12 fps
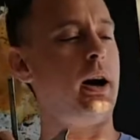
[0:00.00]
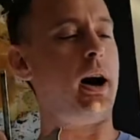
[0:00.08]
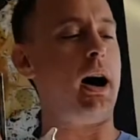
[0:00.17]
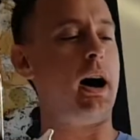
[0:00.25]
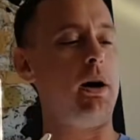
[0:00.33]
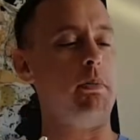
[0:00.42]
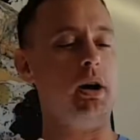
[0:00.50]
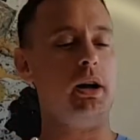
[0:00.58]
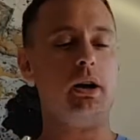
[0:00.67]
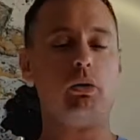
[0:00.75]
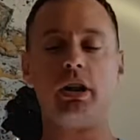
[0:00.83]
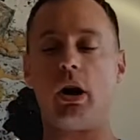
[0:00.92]
Now,
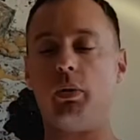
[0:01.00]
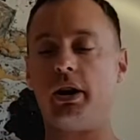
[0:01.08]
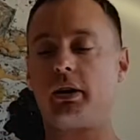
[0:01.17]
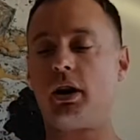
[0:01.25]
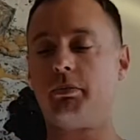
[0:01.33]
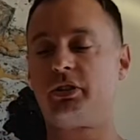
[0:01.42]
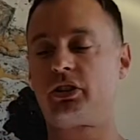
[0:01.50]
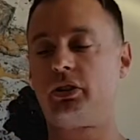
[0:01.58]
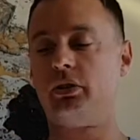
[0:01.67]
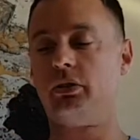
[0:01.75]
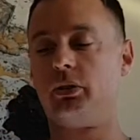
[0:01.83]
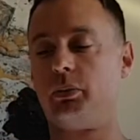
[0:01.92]
when it comes
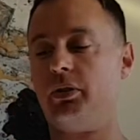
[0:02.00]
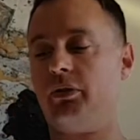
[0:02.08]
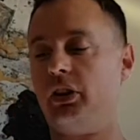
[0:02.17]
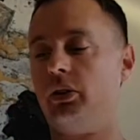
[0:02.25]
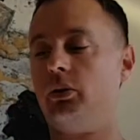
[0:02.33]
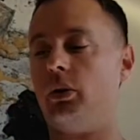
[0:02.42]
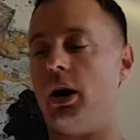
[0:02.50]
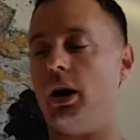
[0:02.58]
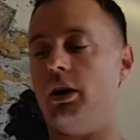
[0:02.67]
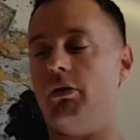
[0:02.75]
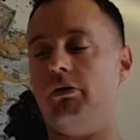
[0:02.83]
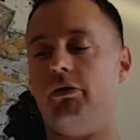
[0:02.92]
to the review
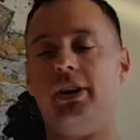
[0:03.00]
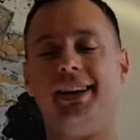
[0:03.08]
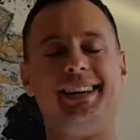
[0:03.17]
of